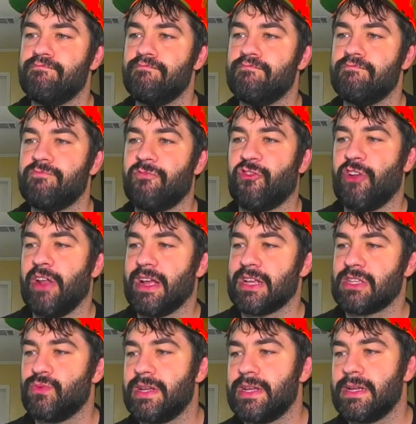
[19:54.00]
for next
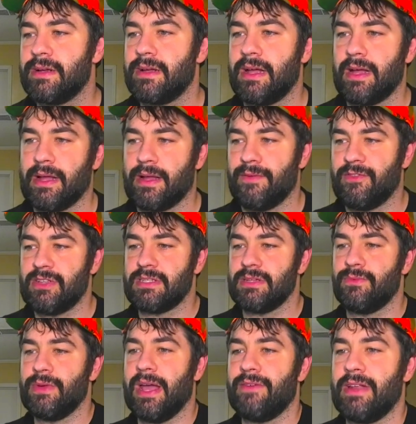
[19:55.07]
week, obviously
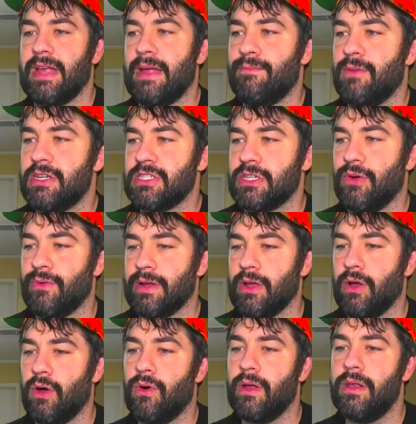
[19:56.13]
we haven't had much going
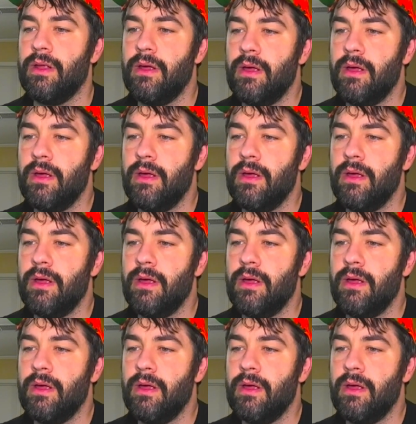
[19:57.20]
on.